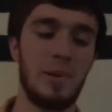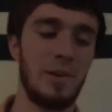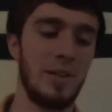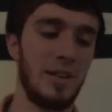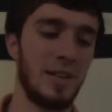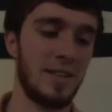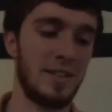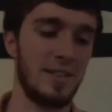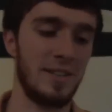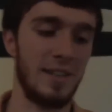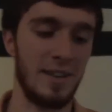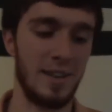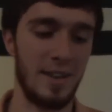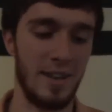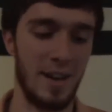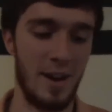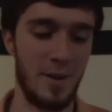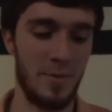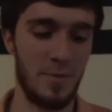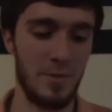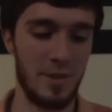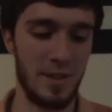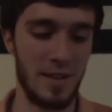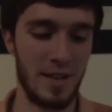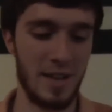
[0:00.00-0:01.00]
pretty excited. I
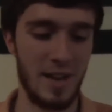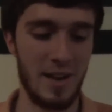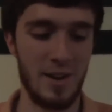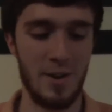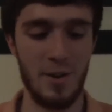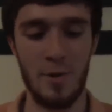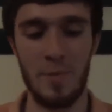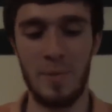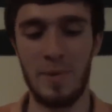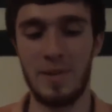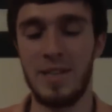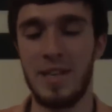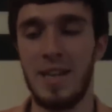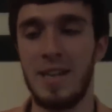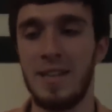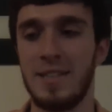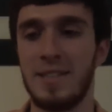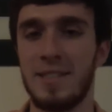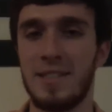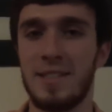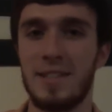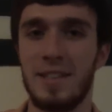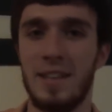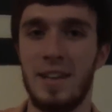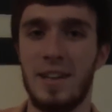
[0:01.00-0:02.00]
really kind of hope it
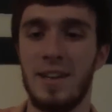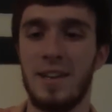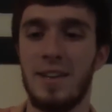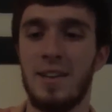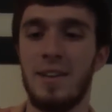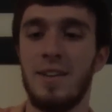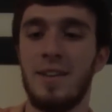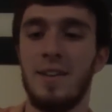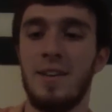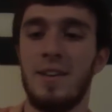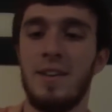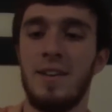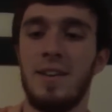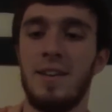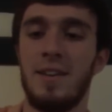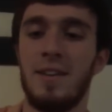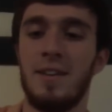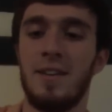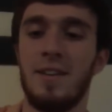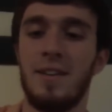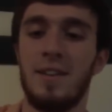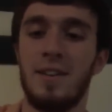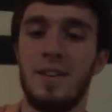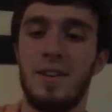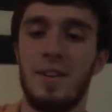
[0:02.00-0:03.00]
tastes like
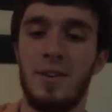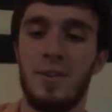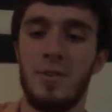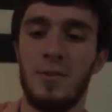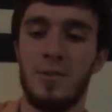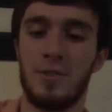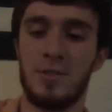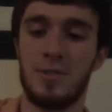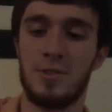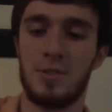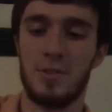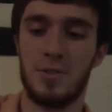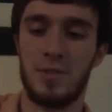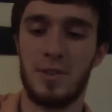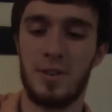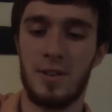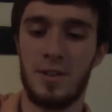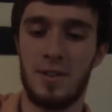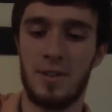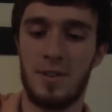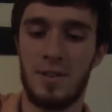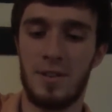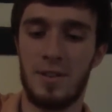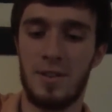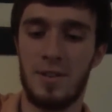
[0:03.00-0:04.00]
orange
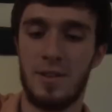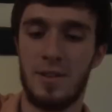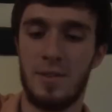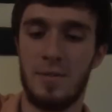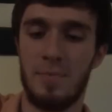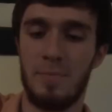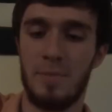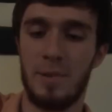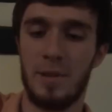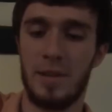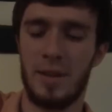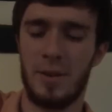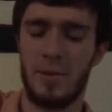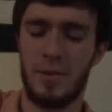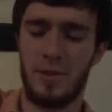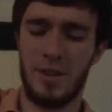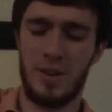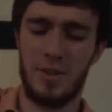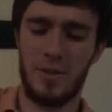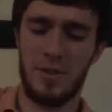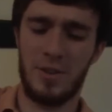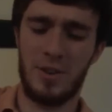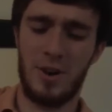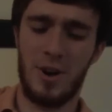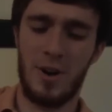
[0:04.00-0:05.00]
soda, but like
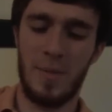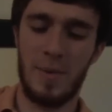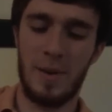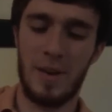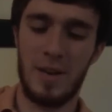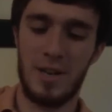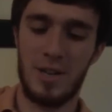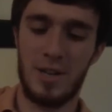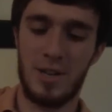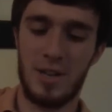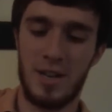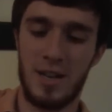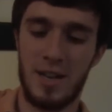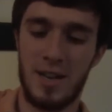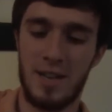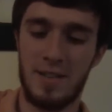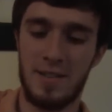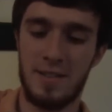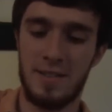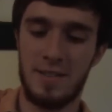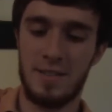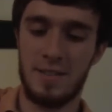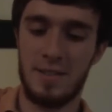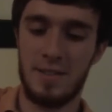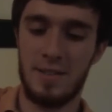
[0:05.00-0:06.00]
without carbonation, I
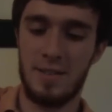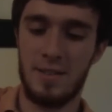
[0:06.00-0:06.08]
guess.